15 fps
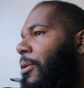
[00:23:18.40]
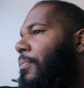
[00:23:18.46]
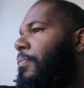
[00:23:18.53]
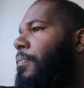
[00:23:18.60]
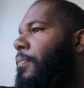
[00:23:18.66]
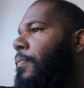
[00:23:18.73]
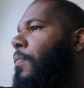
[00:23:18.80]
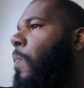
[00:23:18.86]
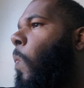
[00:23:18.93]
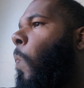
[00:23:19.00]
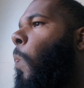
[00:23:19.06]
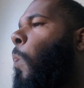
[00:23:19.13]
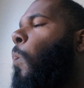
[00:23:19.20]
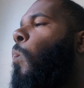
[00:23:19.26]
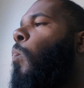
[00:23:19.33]
him
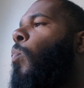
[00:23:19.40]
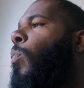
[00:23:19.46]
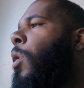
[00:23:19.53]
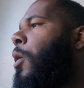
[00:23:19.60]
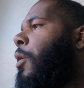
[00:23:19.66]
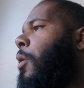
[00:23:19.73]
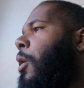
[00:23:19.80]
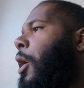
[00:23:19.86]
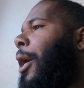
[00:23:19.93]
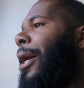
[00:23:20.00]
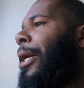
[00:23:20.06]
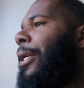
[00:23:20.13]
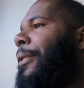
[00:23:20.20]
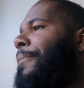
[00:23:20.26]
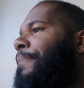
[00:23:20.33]

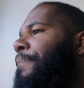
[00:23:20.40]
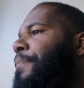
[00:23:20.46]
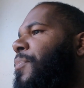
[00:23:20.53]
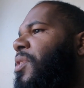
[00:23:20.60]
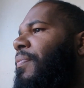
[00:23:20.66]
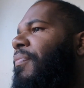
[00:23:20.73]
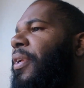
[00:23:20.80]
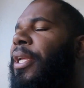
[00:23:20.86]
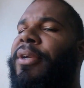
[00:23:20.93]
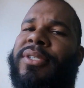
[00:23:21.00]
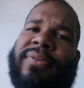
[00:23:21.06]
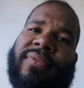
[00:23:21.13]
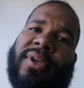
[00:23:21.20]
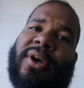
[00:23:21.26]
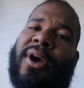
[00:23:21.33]
um, some
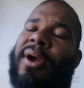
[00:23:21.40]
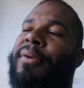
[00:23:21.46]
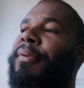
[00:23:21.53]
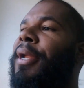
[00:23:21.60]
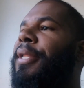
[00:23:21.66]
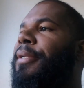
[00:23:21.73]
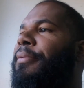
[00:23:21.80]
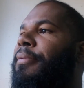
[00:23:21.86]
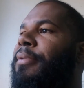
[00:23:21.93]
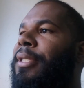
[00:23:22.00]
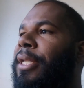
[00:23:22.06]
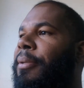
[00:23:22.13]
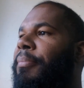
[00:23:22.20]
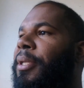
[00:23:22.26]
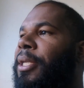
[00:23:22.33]
videos of the car running,
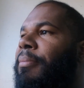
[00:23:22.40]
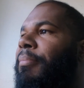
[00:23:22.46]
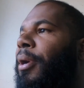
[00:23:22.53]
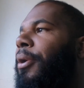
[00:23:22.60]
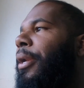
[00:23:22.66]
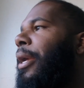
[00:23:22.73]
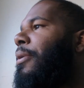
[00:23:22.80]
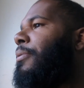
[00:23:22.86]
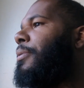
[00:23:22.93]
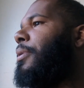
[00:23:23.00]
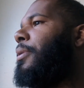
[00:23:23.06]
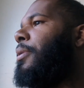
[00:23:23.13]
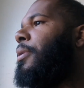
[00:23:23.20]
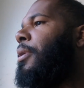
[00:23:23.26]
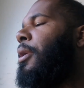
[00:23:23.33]
did a mean burnout.
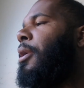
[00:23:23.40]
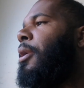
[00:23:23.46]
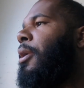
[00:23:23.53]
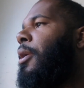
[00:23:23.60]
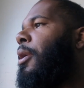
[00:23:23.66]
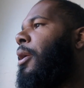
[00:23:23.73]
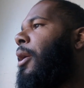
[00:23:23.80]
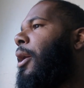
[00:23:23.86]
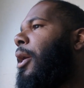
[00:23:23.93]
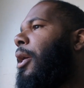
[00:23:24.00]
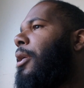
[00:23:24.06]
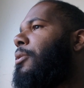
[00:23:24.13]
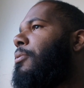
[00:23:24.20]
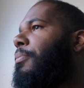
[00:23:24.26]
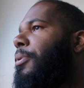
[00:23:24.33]

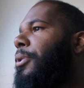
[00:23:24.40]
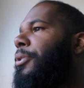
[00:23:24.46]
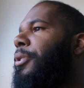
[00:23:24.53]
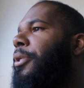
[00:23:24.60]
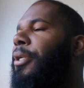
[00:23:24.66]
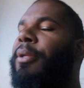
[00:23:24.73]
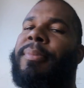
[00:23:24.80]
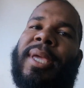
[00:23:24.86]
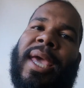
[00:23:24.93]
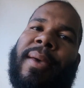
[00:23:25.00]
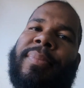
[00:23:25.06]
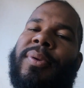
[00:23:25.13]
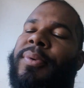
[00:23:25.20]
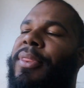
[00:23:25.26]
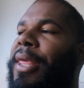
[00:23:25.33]
Uh, so I'm pretty sure he'll be
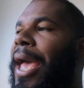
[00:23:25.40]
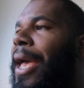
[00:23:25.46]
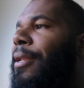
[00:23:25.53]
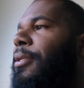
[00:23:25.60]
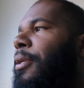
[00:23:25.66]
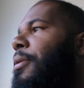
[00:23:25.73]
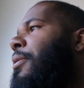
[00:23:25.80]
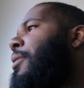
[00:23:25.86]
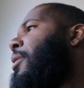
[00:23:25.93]
happy with that.